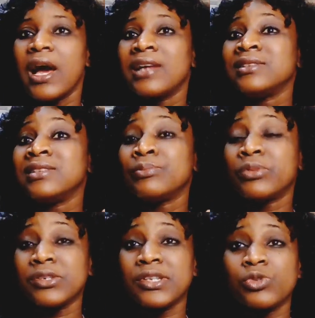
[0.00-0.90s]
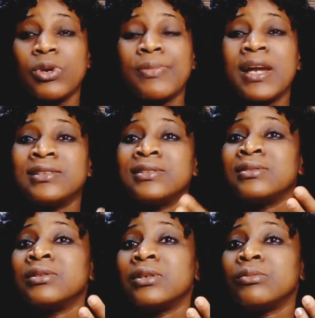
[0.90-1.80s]
and in the process whereby
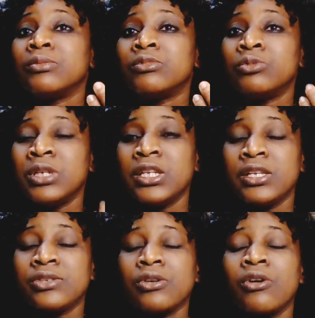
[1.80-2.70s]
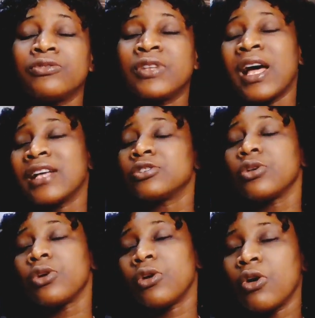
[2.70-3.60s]
the release of that
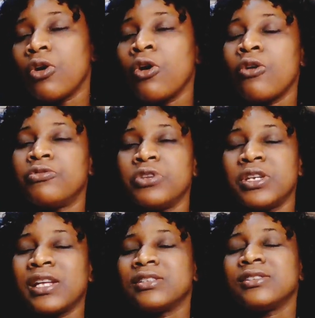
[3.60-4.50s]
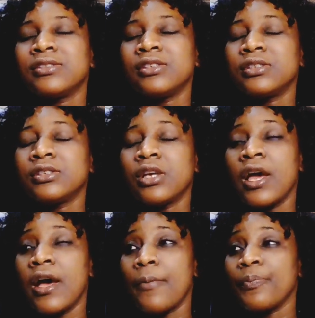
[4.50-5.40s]
ovary that
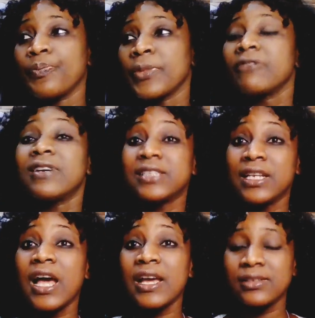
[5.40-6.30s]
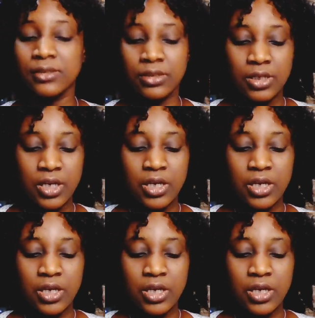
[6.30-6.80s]
isn't fertilized,